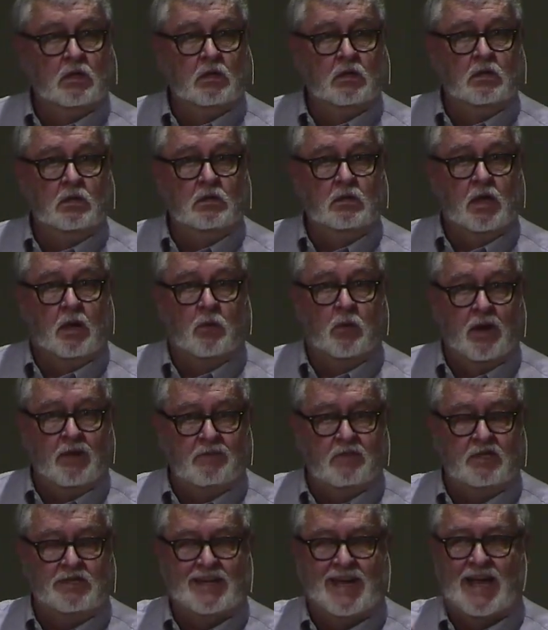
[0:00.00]
Now, we're
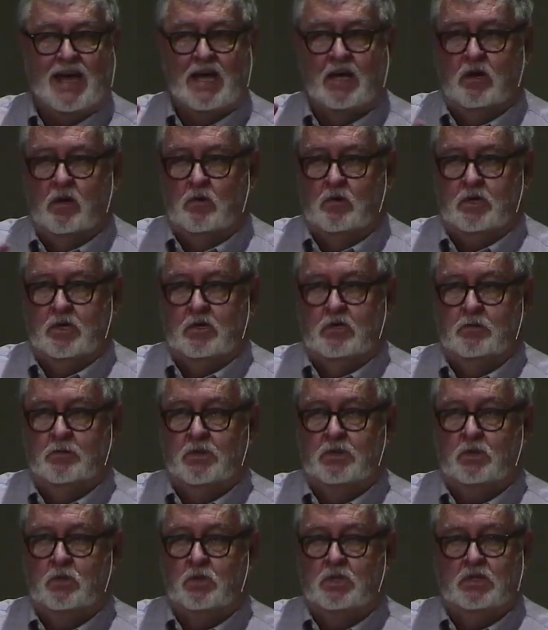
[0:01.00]
having a dialogue here
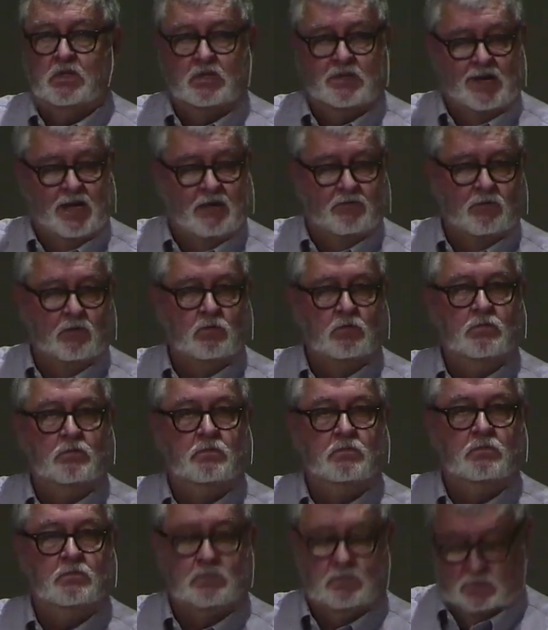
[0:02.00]
between the devil
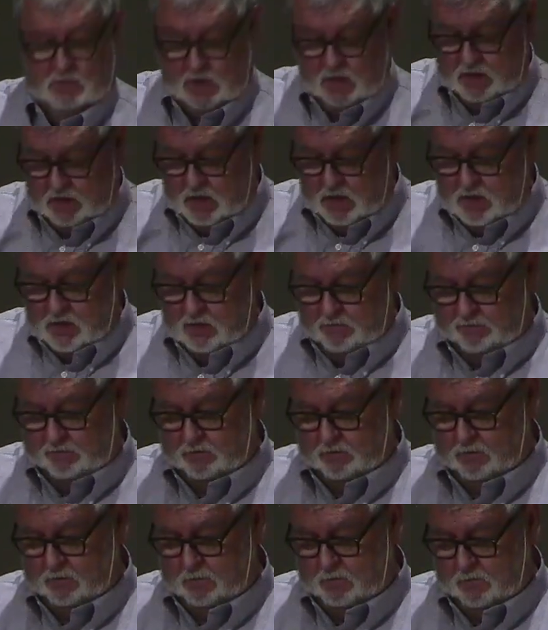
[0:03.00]
and Eve.
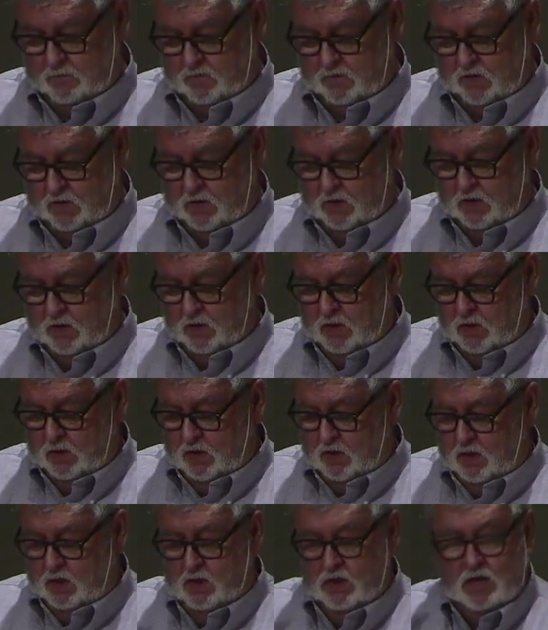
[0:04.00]

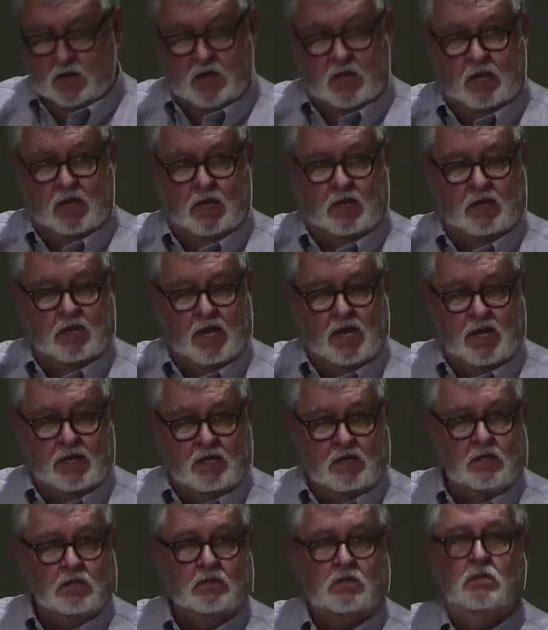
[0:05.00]
And, and
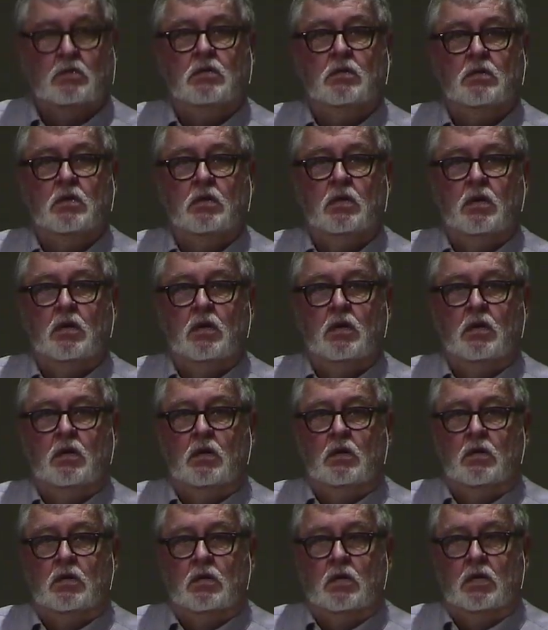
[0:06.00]
ladies,
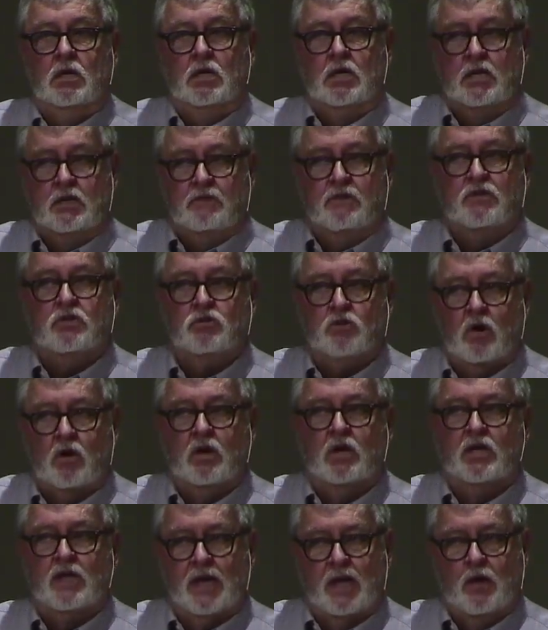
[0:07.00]
Eve is
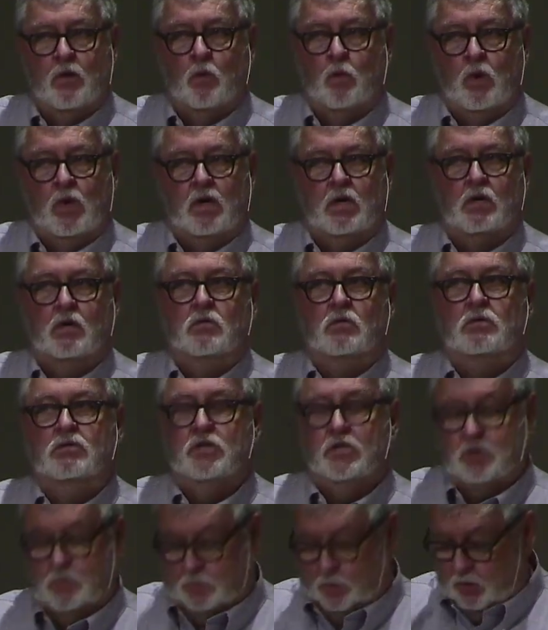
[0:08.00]
starting out well.
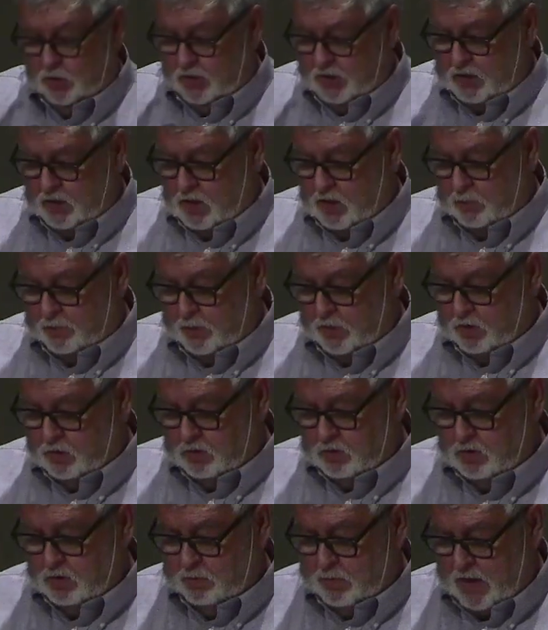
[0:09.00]
She's putting up a
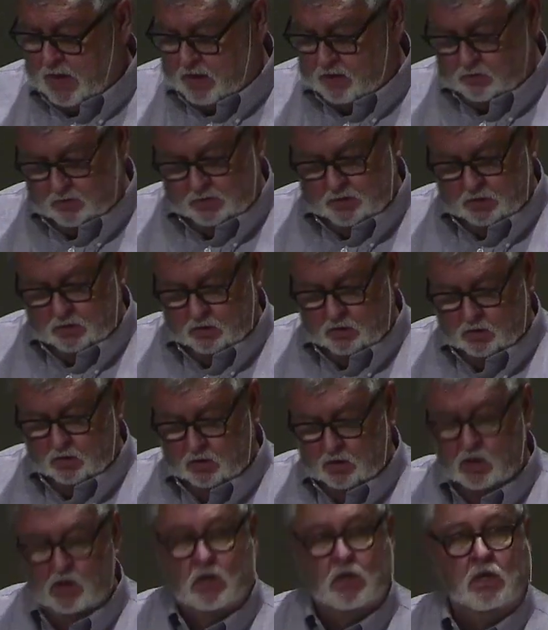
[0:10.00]
good battle here.
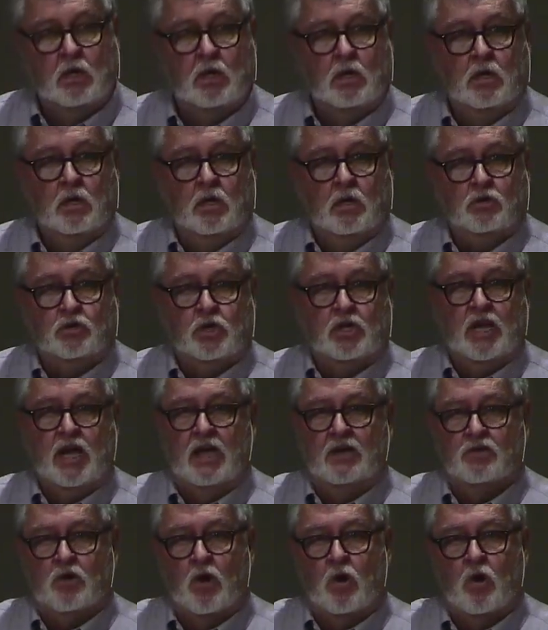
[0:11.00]
She
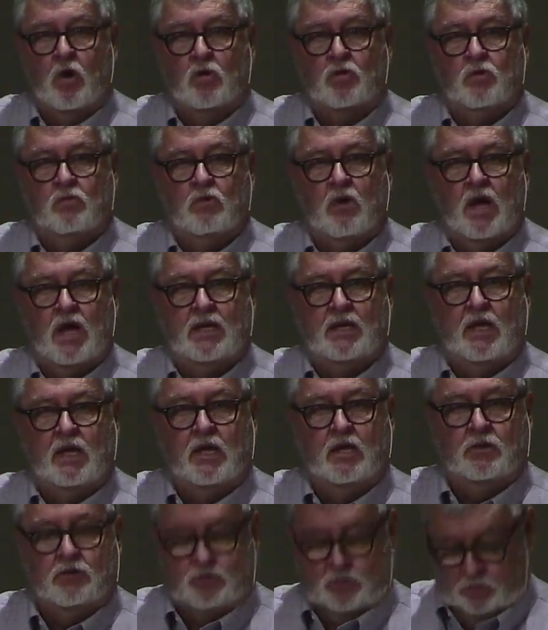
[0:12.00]
has all the right
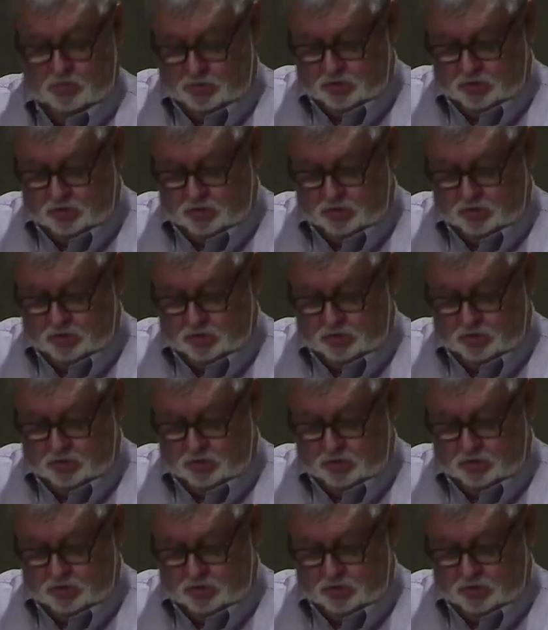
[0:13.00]
answers.